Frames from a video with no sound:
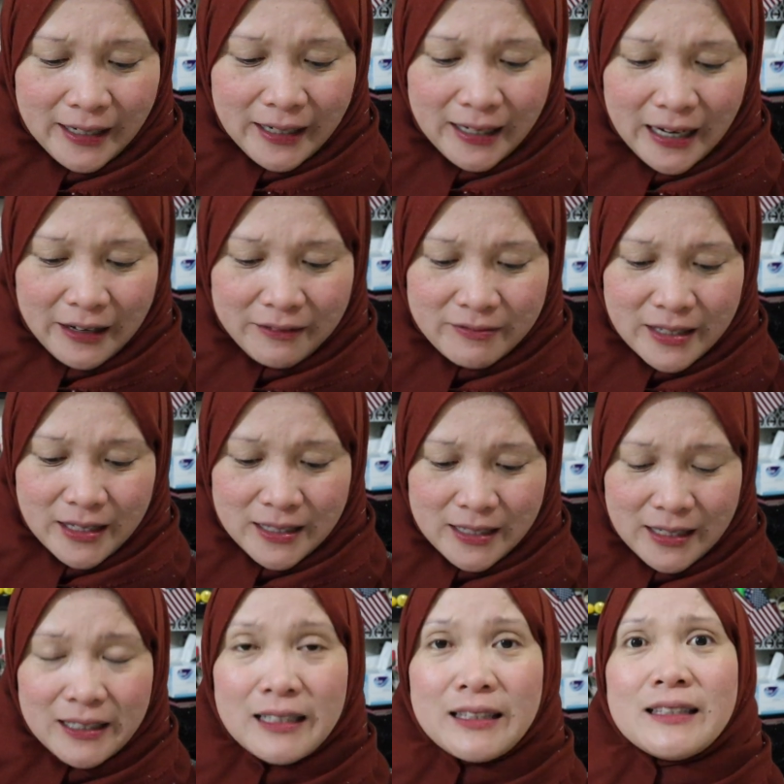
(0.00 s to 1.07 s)
love
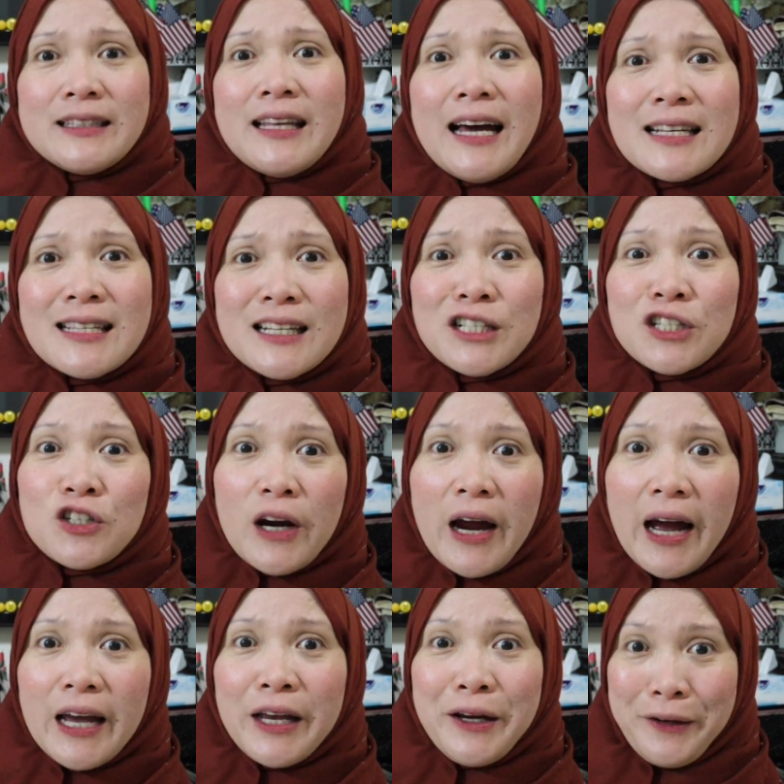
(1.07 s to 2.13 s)
this, and it doesn't
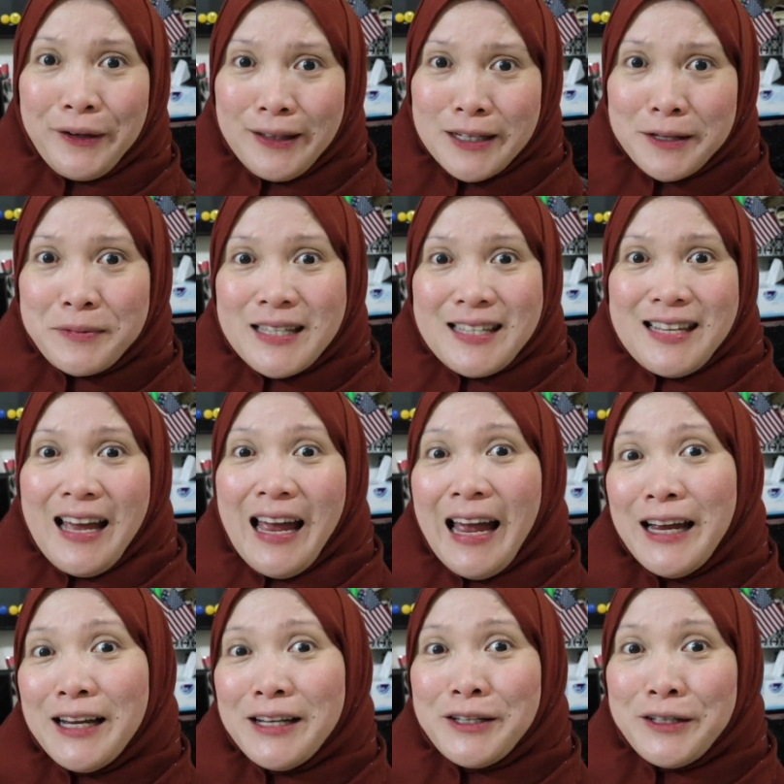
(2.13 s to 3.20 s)
dry your lips
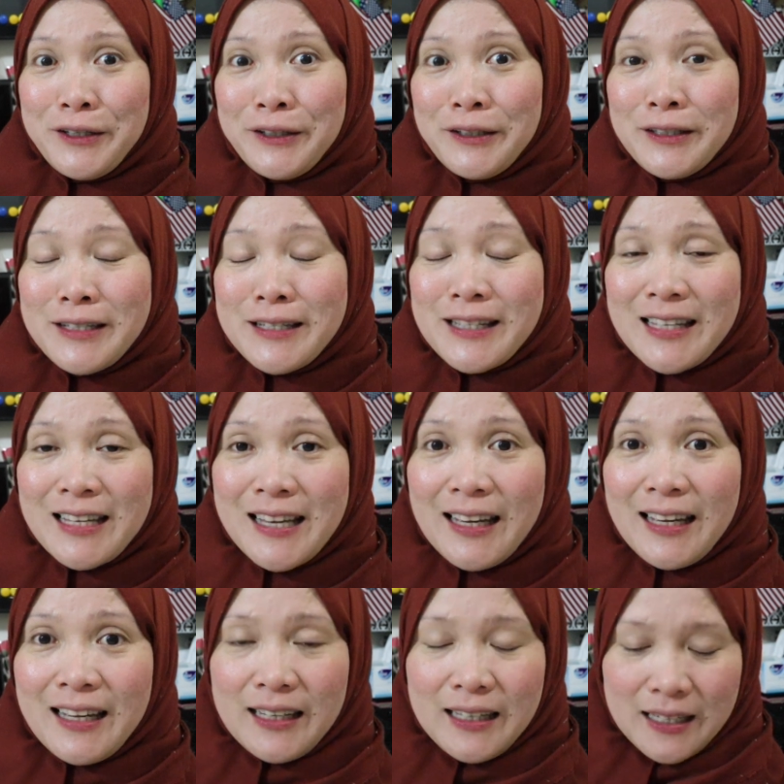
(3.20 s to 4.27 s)
and your
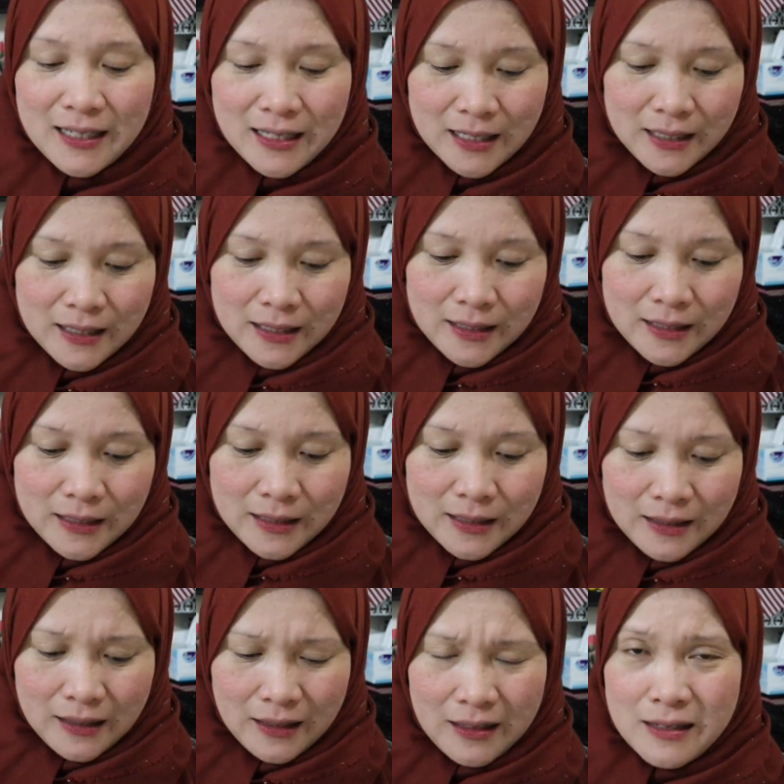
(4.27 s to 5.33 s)
skin.
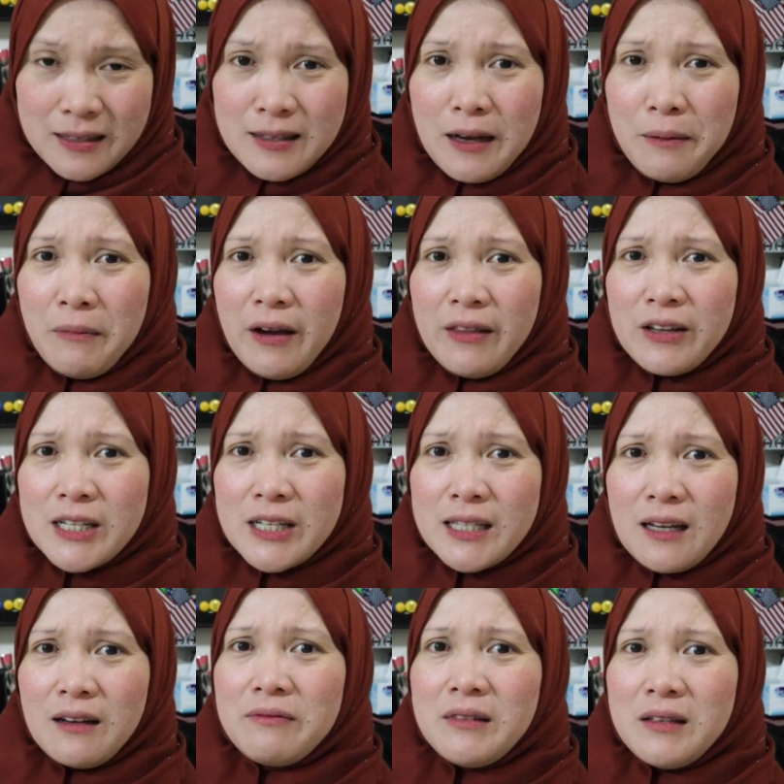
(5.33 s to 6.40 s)
And some other
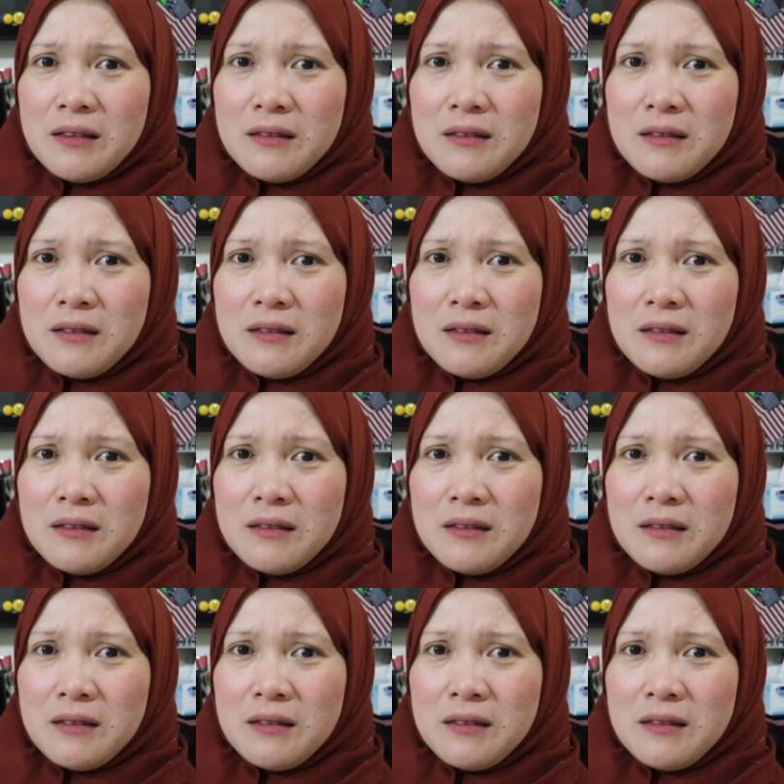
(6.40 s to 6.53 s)
stuff